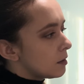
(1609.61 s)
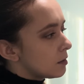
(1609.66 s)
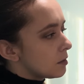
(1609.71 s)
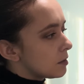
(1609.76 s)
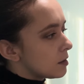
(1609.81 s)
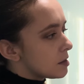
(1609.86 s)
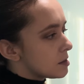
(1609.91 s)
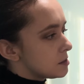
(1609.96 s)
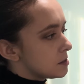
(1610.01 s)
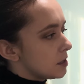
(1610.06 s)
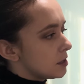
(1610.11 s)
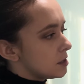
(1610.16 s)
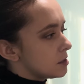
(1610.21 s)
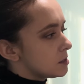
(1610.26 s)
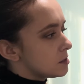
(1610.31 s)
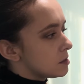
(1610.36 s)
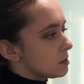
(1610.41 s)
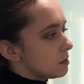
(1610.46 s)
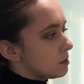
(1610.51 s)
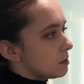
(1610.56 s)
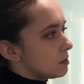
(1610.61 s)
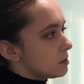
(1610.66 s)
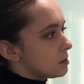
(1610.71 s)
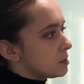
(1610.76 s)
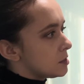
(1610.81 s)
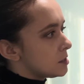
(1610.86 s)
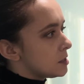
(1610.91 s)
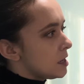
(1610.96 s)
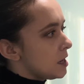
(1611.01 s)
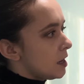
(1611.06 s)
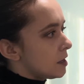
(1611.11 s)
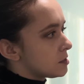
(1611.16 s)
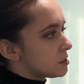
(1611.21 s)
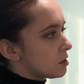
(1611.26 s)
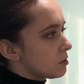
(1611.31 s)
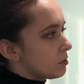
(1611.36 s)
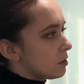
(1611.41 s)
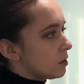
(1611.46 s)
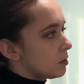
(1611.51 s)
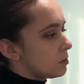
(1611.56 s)
This is C as the
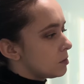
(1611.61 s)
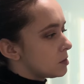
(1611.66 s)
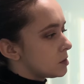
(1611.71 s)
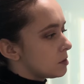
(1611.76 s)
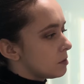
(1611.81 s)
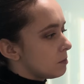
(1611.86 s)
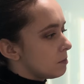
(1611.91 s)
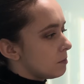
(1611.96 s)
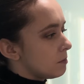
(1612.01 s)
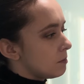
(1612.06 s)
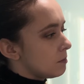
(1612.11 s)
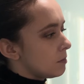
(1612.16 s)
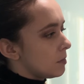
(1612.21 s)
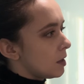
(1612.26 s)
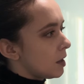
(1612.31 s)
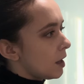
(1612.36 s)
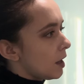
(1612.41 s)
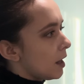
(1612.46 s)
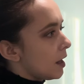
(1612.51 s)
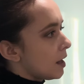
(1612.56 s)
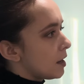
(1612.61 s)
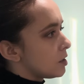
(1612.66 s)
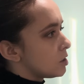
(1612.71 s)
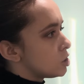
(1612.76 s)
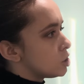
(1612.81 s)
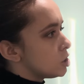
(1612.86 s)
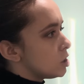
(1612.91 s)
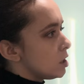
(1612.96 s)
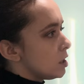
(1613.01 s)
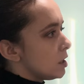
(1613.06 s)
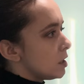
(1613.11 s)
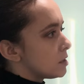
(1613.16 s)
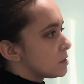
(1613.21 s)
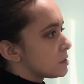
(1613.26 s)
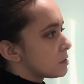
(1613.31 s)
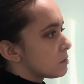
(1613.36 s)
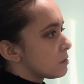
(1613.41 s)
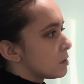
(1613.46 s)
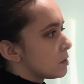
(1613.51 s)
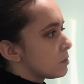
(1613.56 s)
root, and G as the
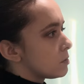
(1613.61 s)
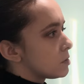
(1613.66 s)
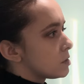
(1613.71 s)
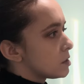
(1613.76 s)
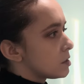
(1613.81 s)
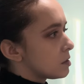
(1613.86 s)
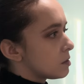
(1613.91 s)
root.